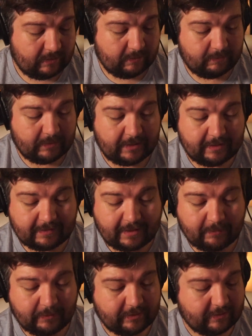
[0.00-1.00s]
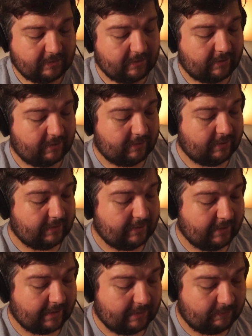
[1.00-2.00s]
But this camera is,
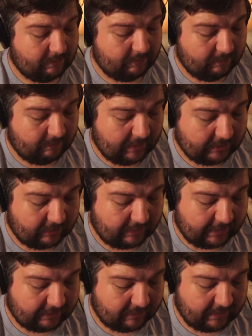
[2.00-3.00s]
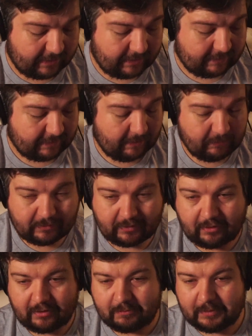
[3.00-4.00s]
like I mentioned yesterday, this camera is
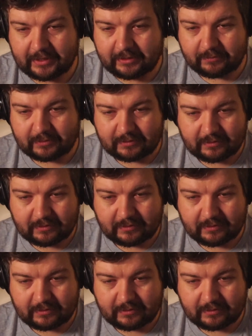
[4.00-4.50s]
all manual.